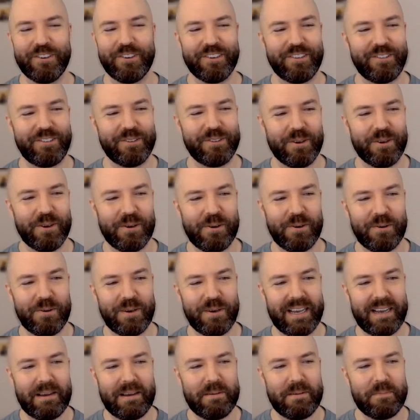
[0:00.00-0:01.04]
So
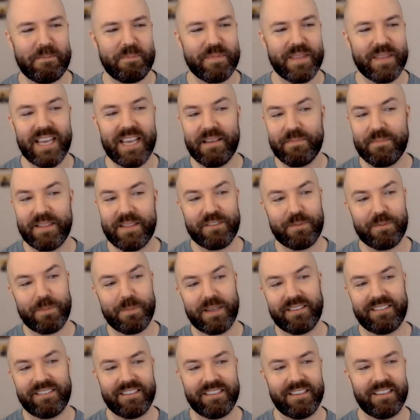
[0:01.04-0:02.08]
yeah, that's
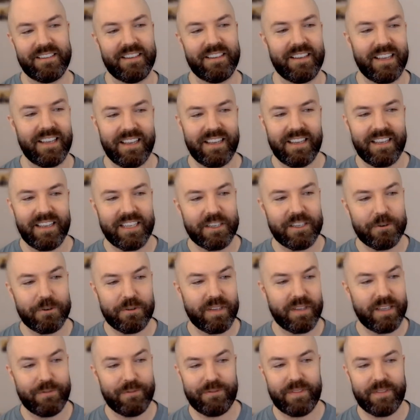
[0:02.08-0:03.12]
best to,
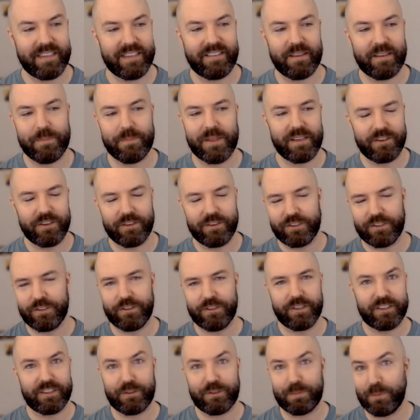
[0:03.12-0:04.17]
if that's something you're gonna
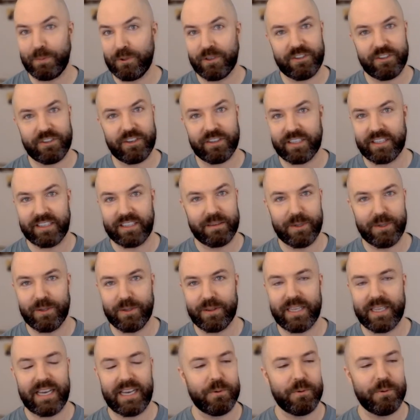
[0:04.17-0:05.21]
explore, talking about
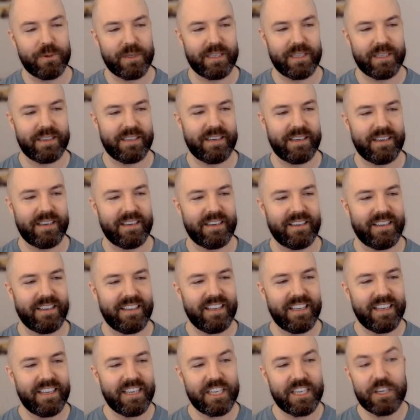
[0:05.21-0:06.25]
that with
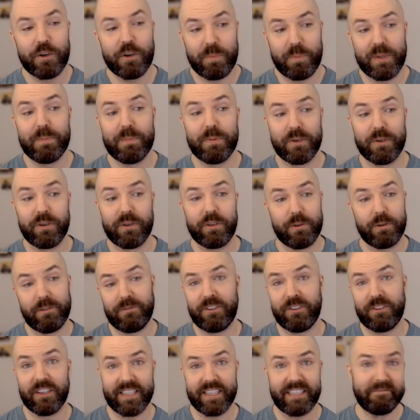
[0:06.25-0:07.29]
people who have
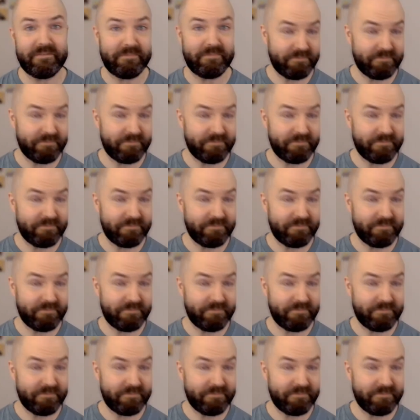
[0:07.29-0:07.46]
done that,